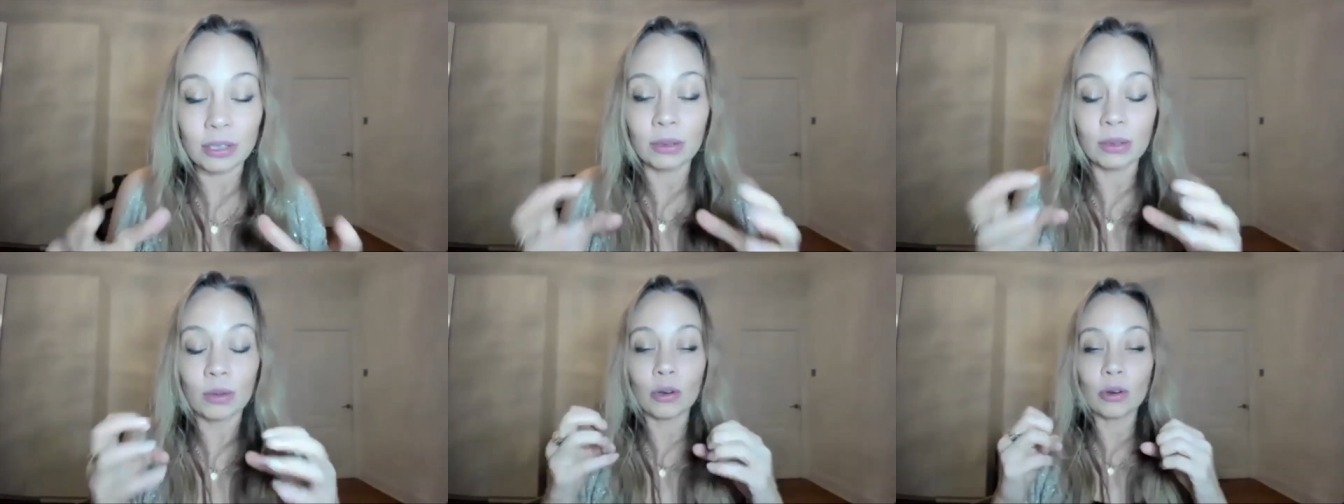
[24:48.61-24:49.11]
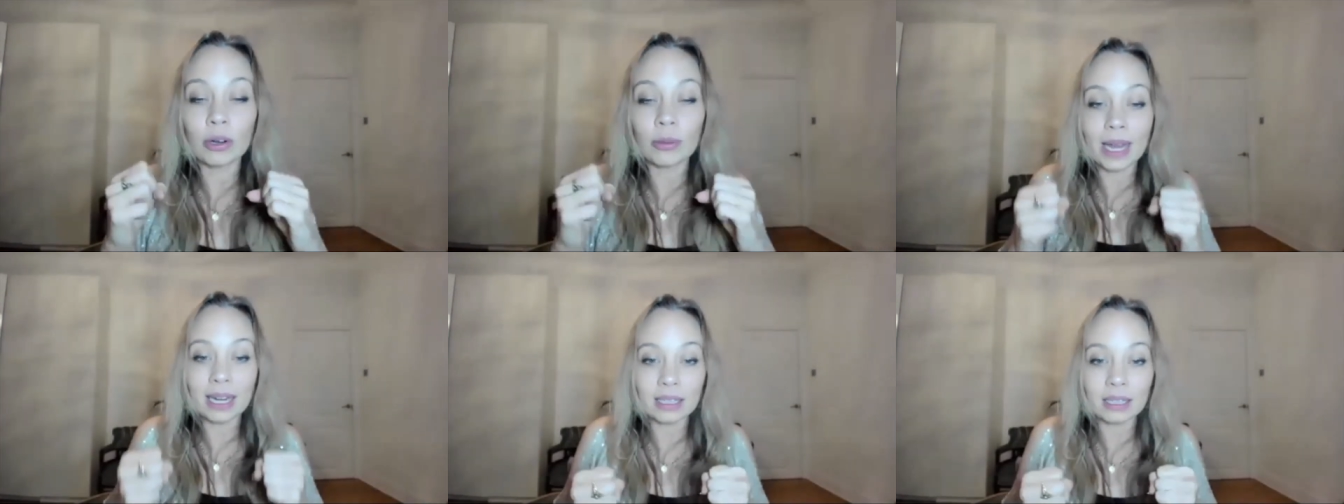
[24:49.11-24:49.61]
You'll
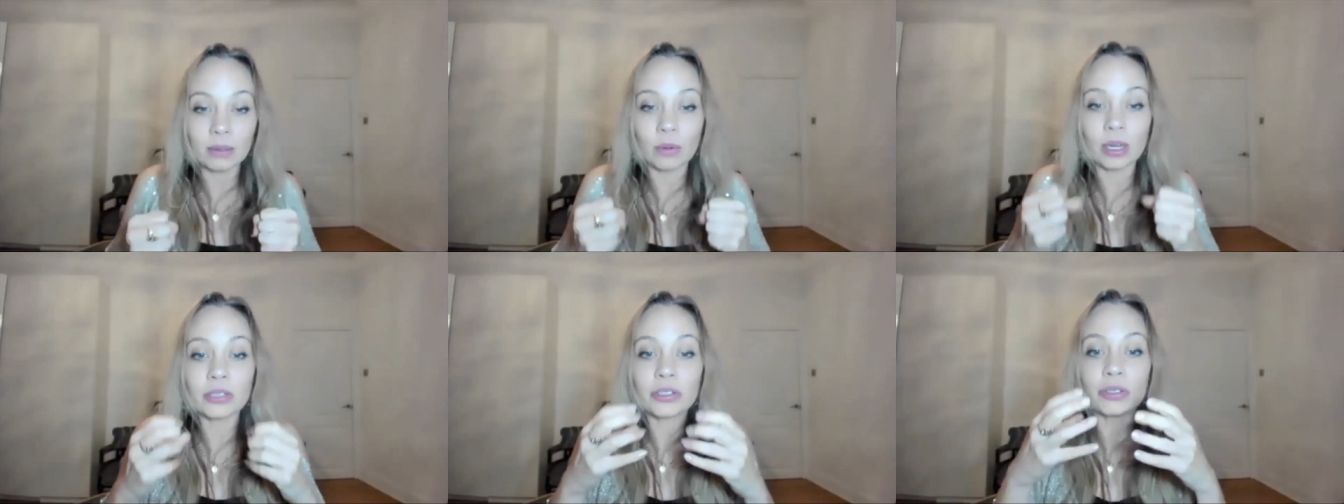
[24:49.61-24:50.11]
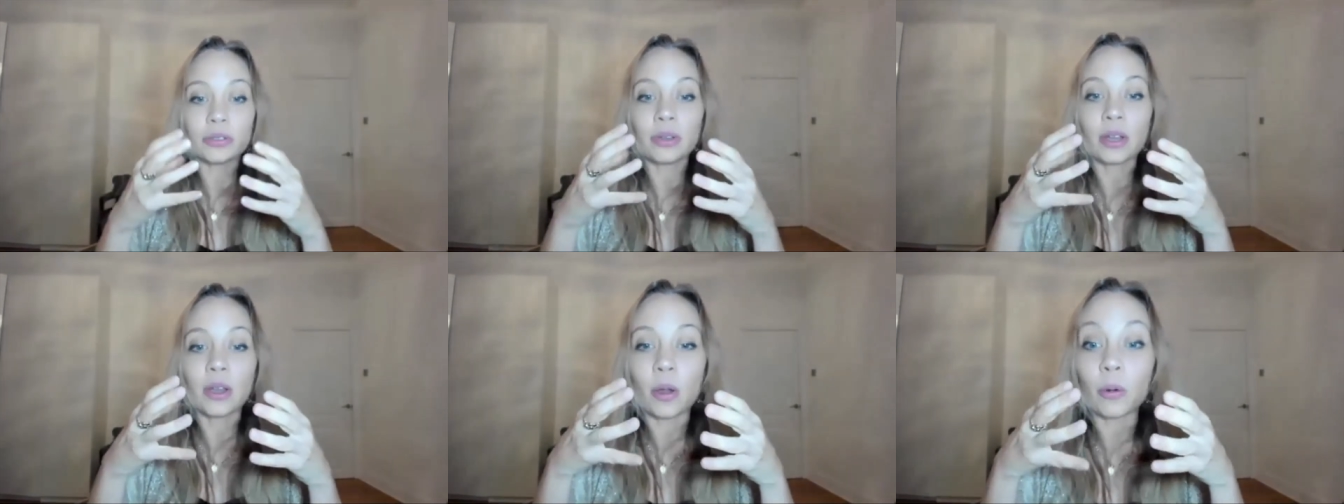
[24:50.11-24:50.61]
automatically want to
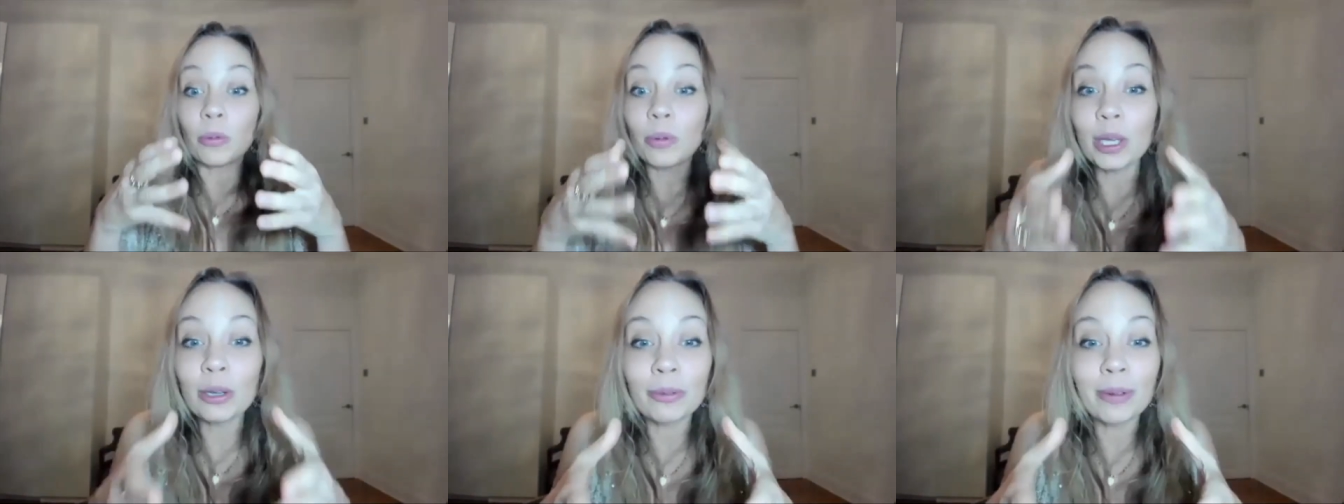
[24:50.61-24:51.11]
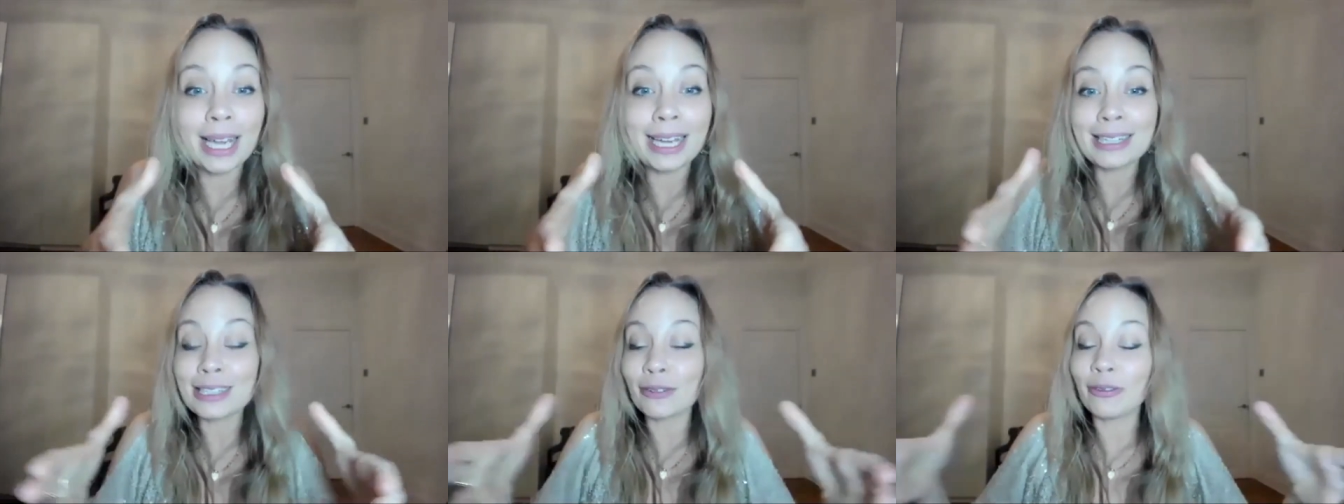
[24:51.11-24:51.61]

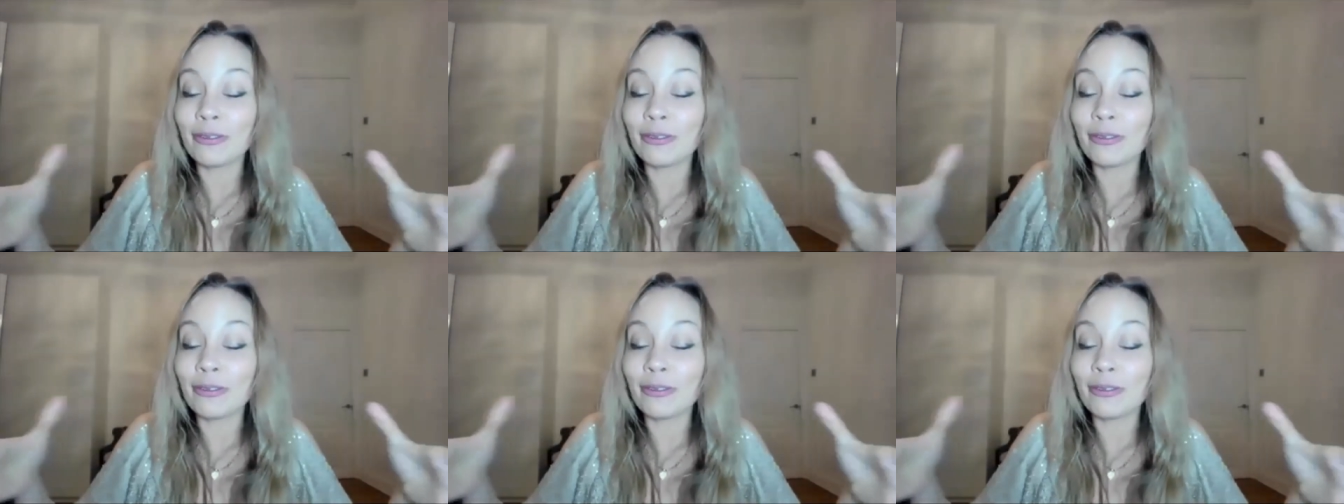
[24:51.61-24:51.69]
rearrange